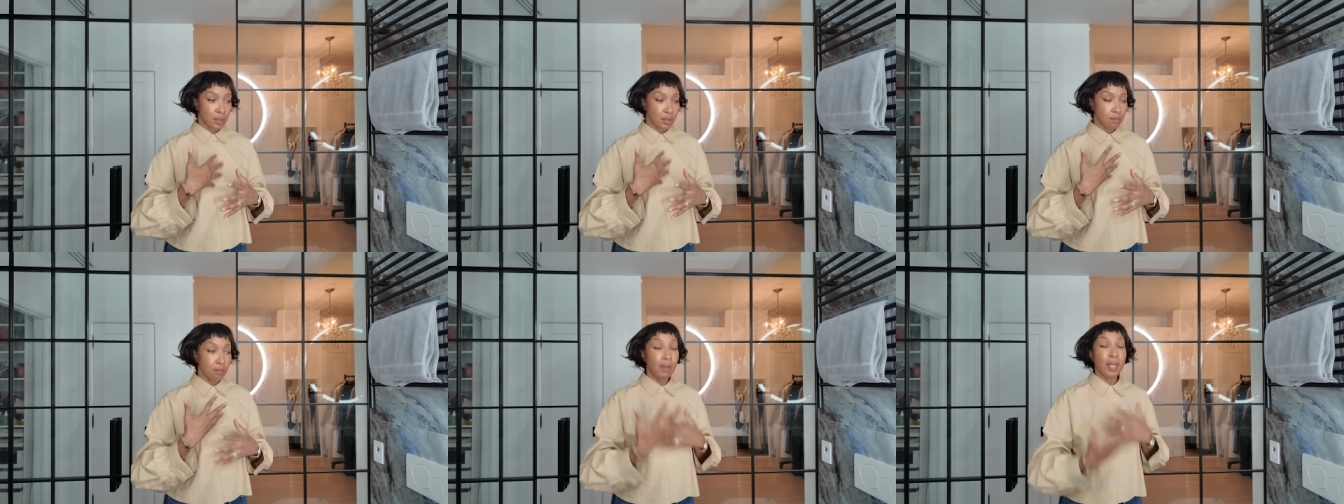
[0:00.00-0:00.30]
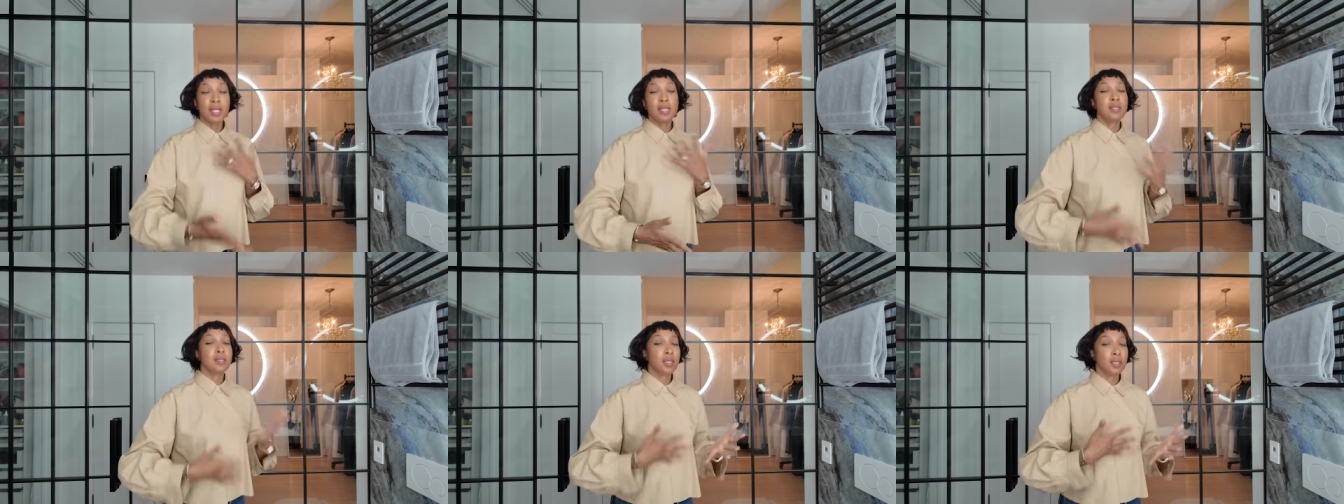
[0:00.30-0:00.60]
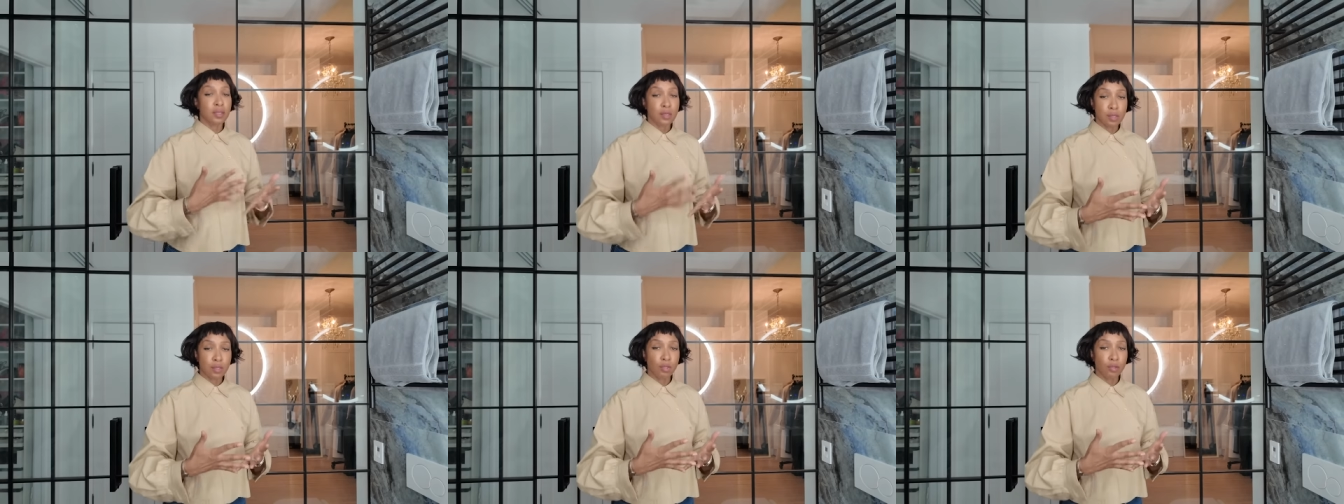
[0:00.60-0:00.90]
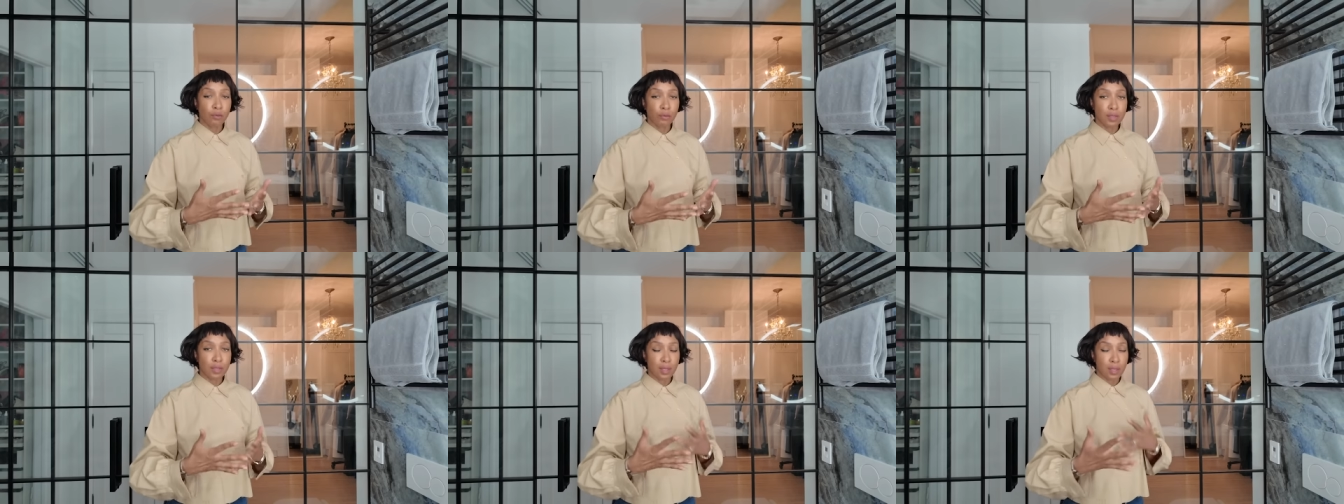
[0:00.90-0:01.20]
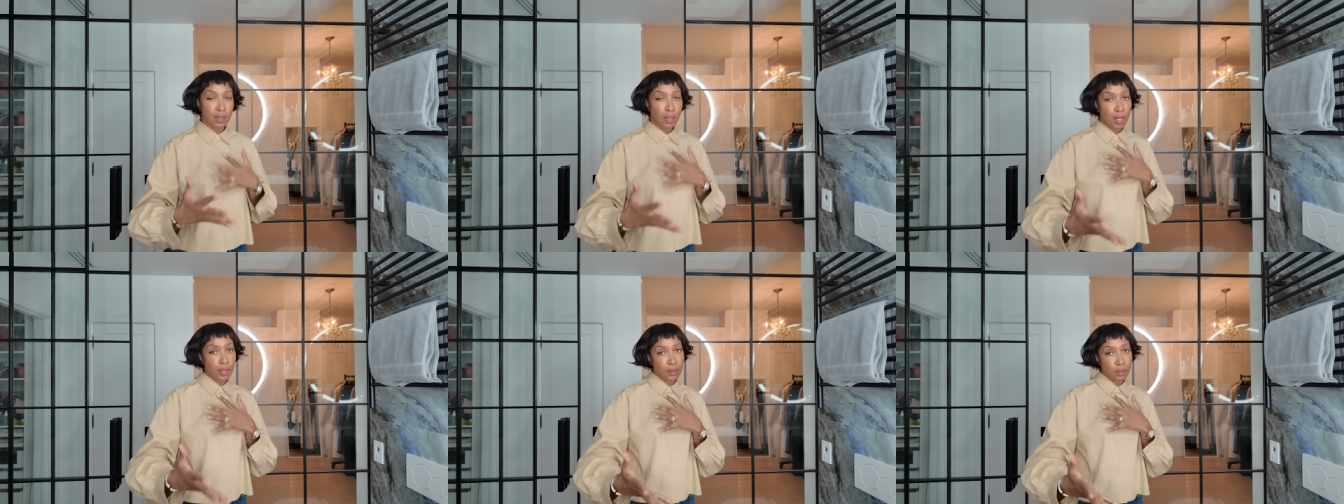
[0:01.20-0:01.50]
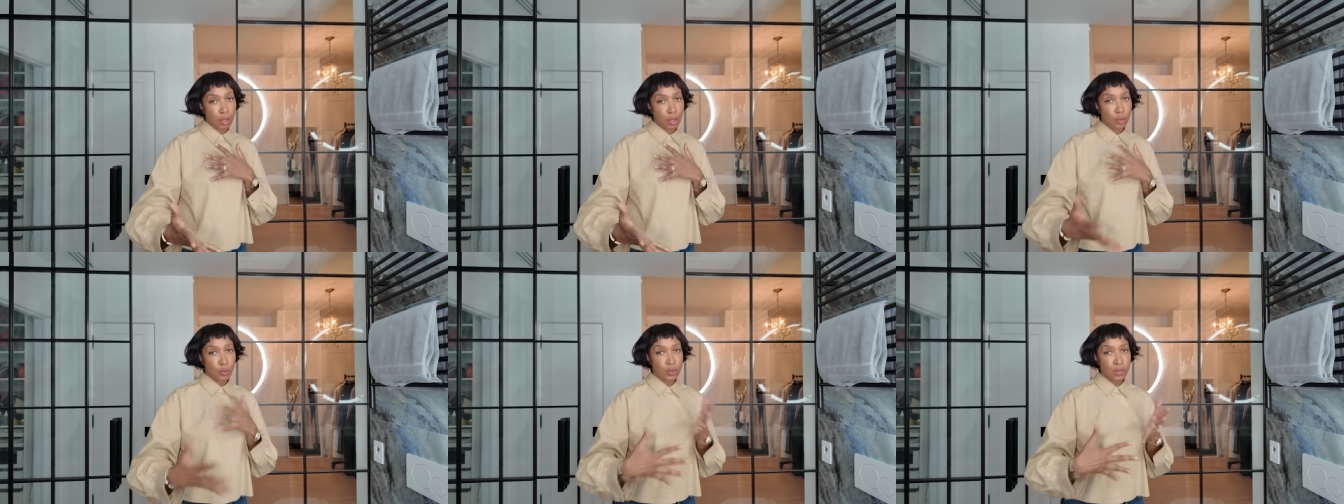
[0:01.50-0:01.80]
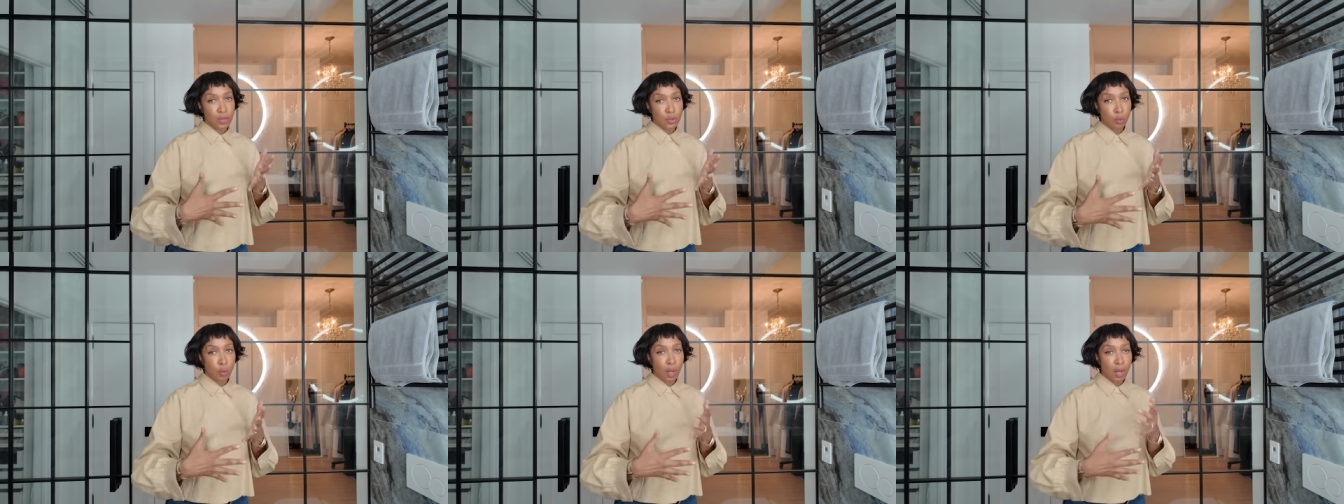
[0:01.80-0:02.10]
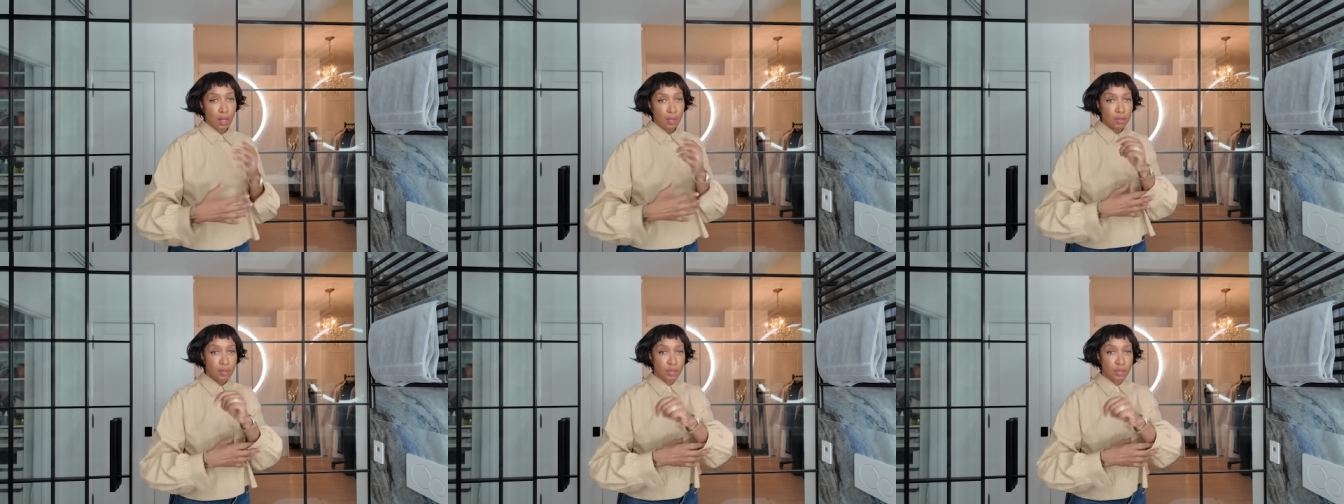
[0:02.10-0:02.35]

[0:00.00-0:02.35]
mixing silvers and, and golds as well.